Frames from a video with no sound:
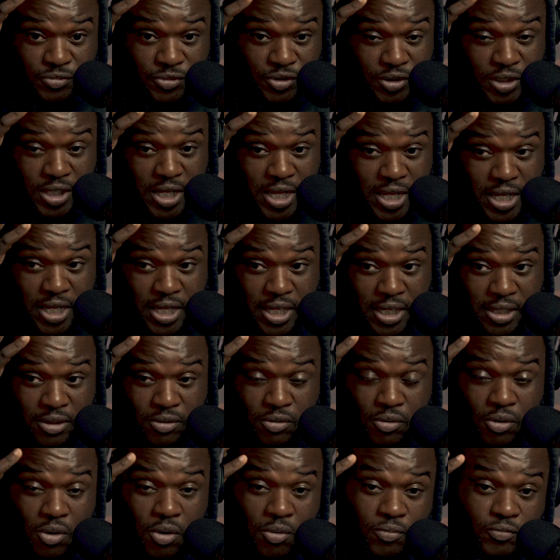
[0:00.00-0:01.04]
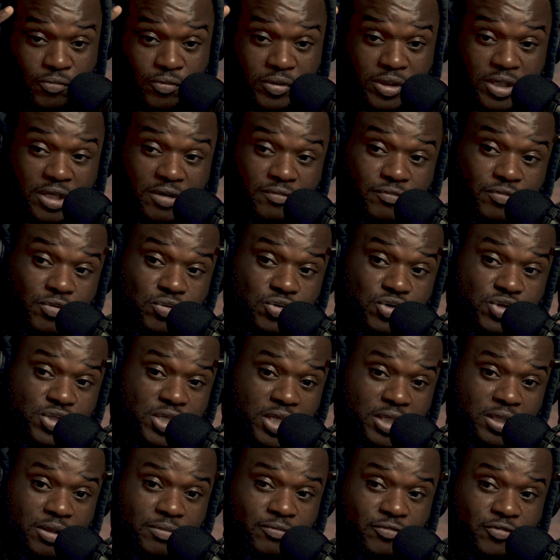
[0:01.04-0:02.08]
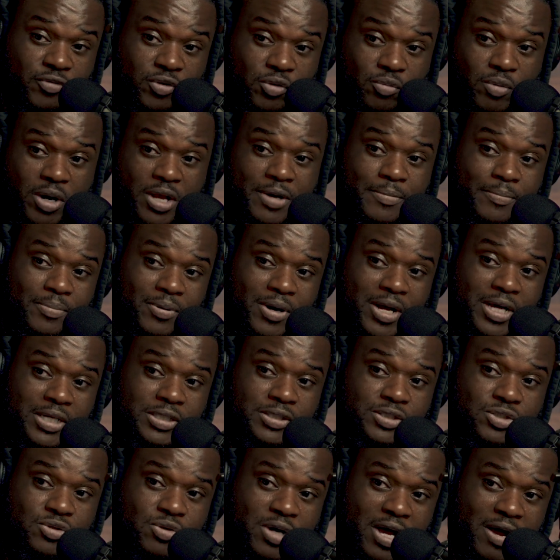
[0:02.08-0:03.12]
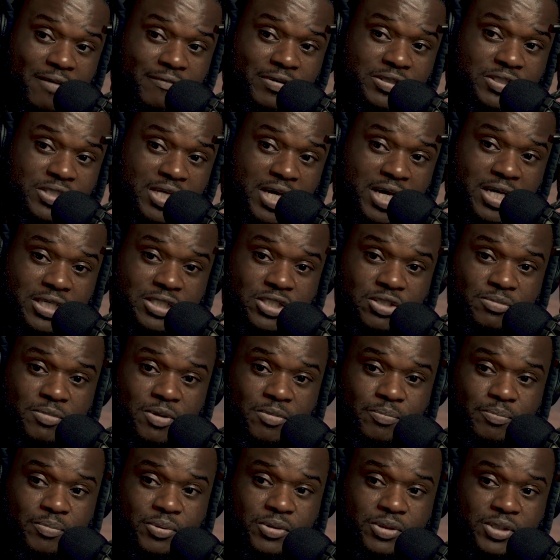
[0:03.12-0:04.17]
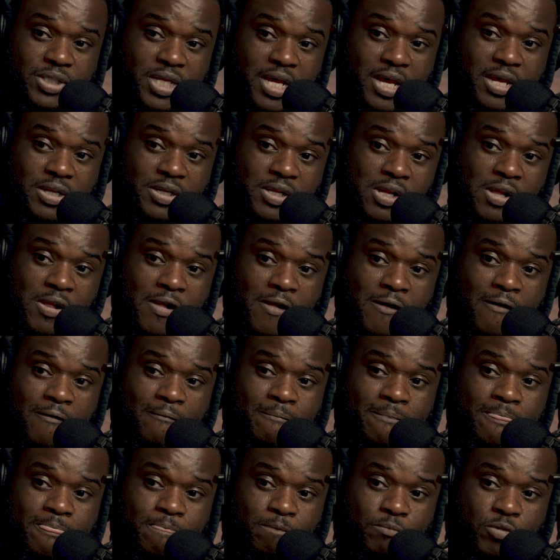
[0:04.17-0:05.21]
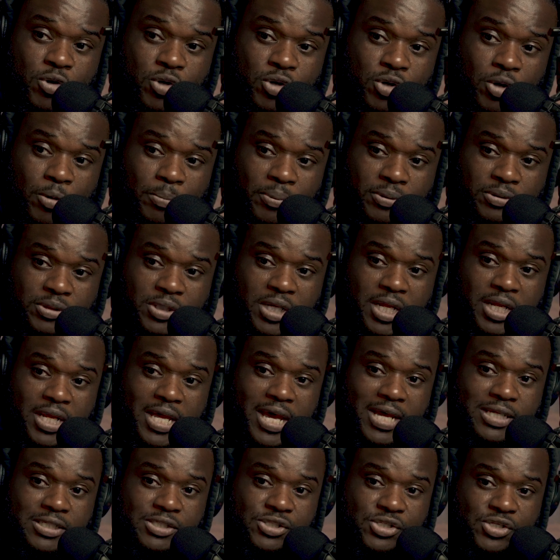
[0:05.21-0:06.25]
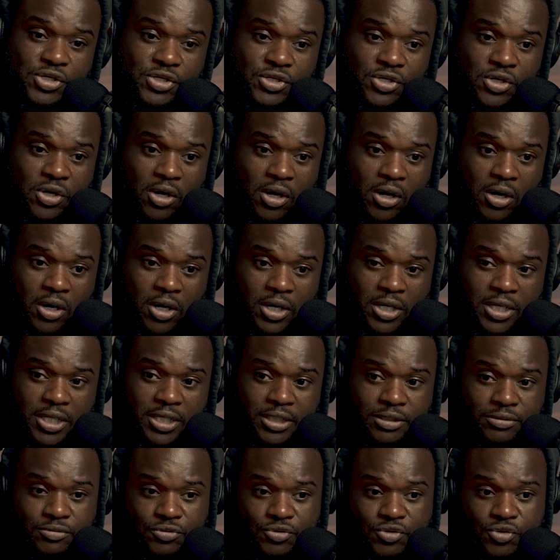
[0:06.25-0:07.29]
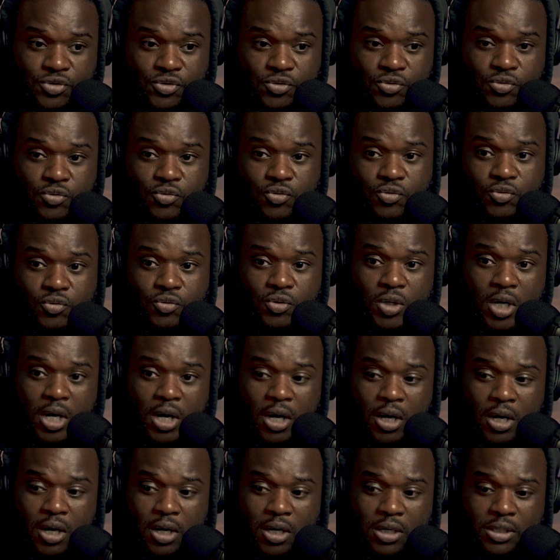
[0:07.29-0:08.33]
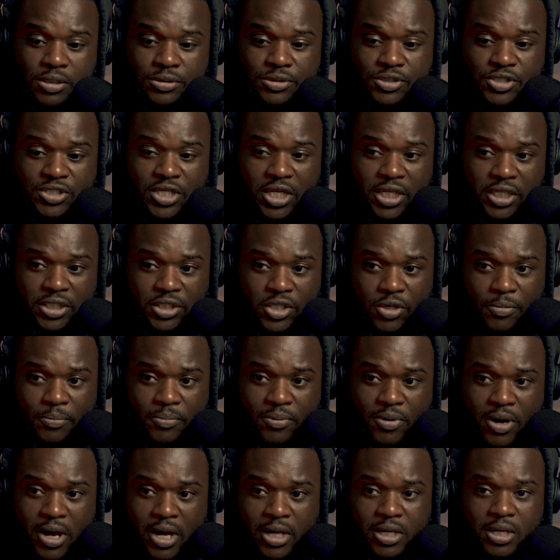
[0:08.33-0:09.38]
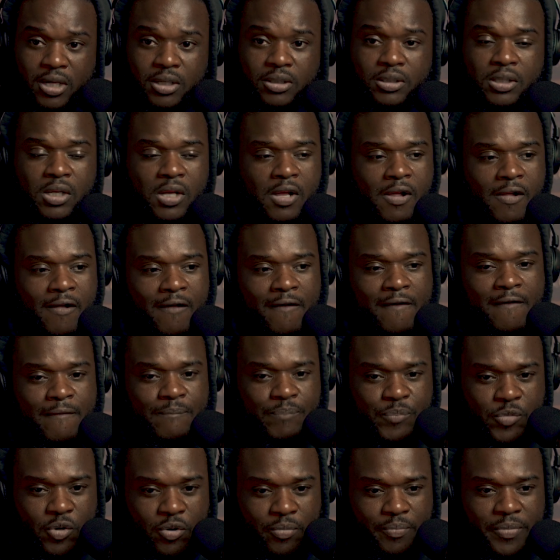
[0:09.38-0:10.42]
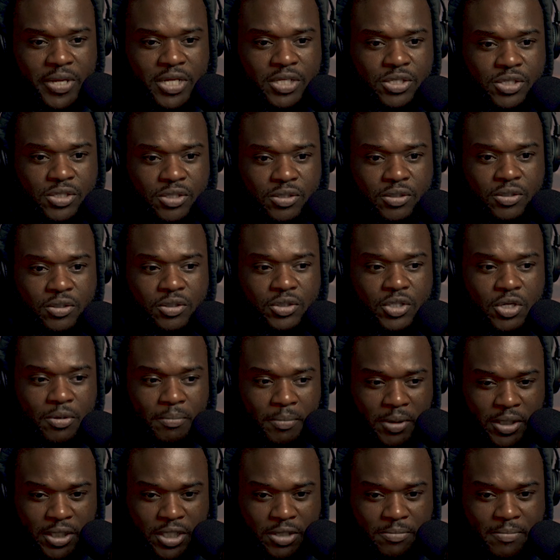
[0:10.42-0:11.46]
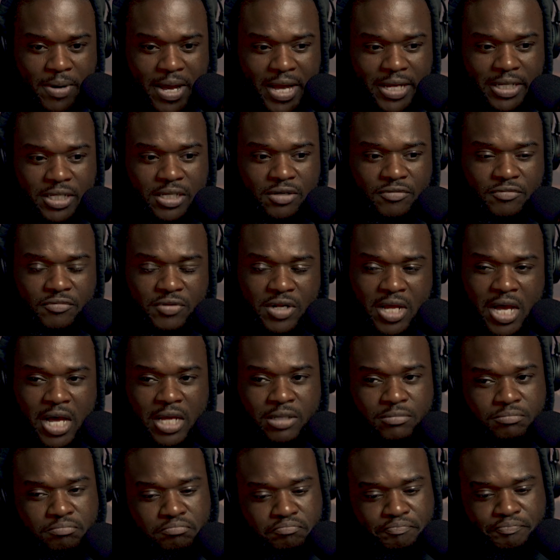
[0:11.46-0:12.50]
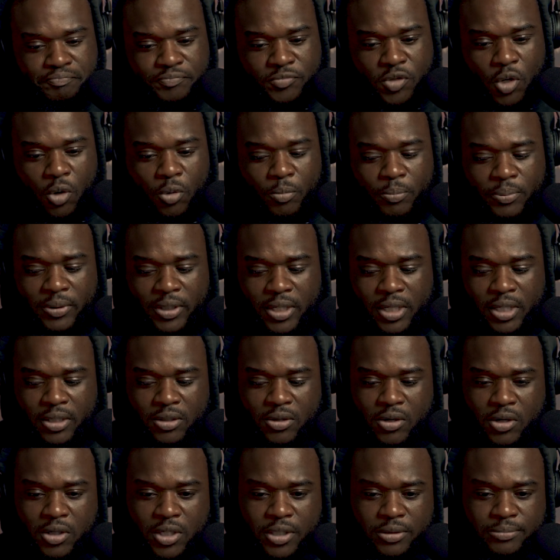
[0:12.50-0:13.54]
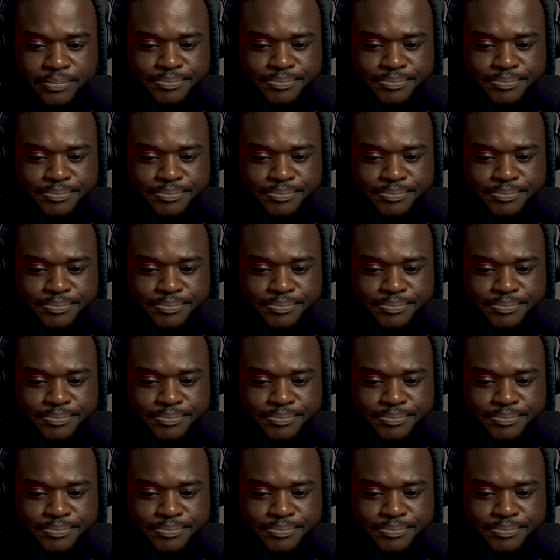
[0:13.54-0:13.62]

And hopefully, if you sell them for the right price, you advertise them and put that extra yard into selling your product, you'll make your money back. If not, don't plan on it.